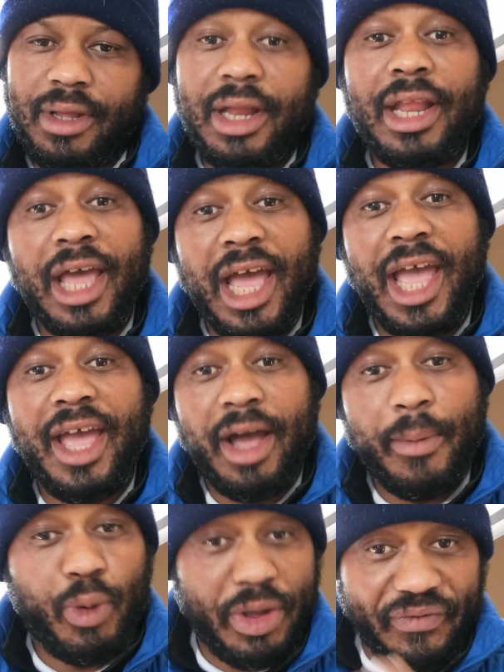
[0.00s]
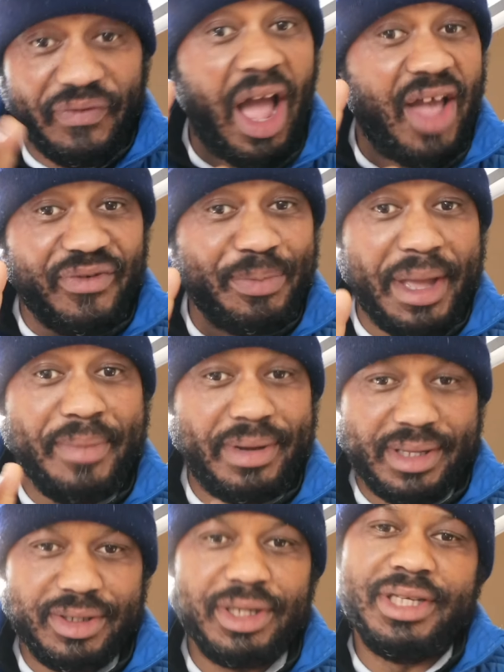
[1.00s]
And had, with five
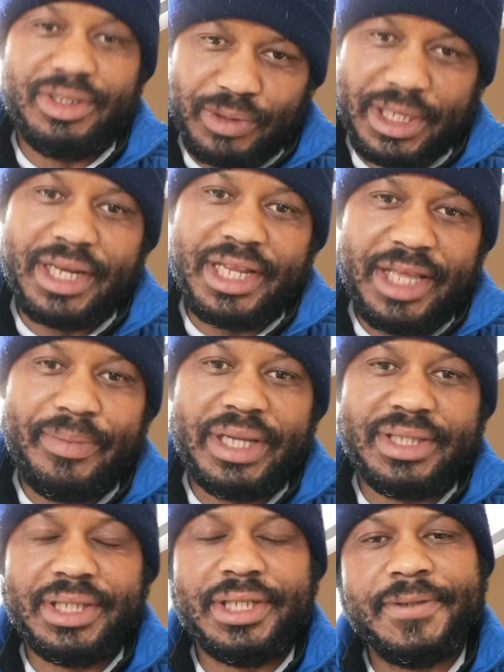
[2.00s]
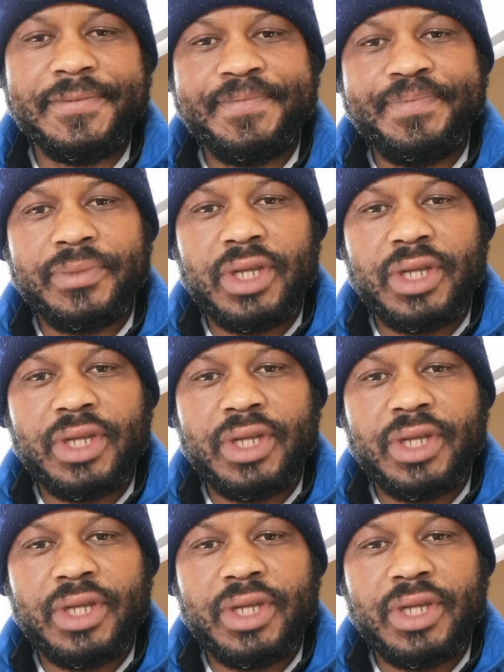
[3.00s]
members, you can imagine.